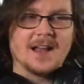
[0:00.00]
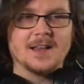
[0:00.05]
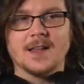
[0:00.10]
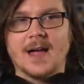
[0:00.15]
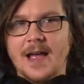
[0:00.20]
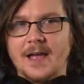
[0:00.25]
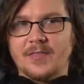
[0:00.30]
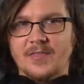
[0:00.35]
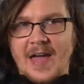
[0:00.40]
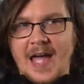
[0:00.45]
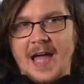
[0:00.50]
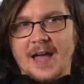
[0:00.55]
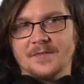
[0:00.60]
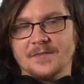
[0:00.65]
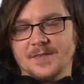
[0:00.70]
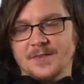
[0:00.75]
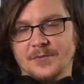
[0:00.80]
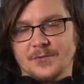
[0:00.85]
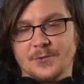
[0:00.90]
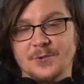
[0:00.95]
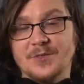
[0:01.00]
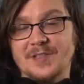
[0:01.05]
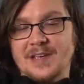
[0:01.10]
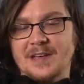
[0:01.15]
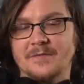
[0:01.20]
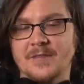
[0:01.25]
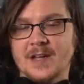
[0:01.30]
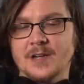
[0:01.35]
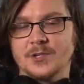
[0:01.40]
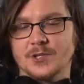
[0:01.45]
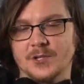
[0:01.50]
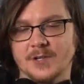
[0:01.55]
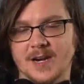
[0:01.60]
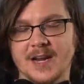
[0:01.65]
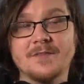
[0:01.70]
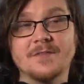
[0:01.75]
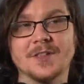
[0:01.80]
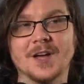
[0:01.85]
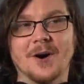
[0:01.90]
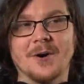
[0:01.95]
I like that. Through the adventure,
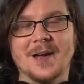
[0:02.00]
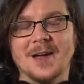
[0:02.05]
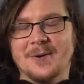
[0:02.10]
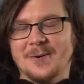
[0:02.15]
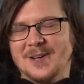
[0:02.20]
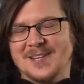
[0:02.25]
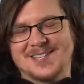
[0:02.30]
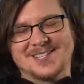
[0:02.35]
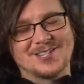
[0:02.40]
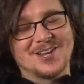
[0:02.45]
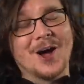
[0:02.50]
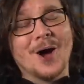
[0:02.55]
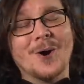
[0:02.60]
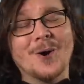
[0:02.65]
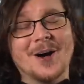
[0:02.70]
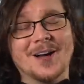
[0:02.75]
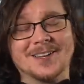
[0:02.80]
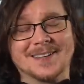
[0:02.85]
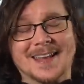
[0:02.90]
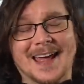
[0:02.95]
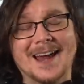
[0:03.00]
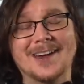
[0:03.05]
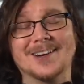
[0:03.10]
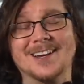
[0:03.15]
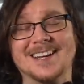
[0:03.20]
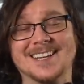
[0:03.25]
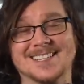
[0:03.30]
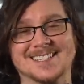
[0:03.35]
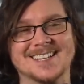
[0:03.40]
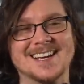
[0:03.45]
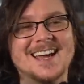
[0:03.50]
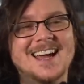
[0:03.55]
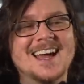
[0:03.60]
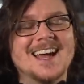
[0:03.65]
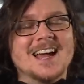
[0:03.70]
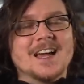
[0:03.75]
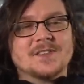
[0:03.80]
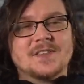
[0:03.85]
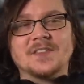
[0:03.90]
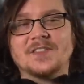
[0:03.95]
even though it was so hilarious
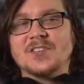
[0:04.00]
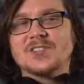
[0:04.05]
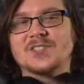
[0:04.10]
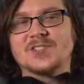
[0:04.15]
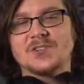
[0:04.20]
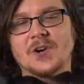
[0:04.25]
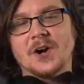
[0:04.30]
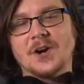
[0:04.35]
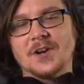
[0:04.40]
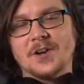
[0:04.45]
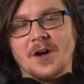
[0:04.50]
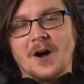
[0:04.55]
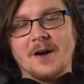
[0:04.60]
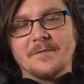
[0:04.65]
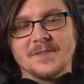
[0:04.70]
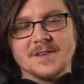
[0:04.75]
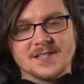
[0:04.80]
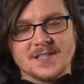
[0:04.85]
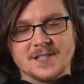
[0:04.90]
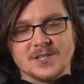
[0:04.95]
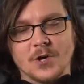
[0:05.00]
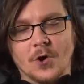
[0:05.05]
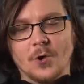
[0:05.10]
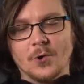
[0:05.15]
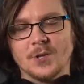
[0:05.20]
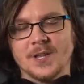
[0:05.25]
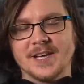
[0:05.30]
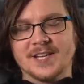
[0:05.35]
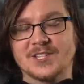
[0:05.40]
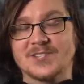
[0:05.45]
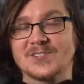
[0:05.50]
that this started off as this whole like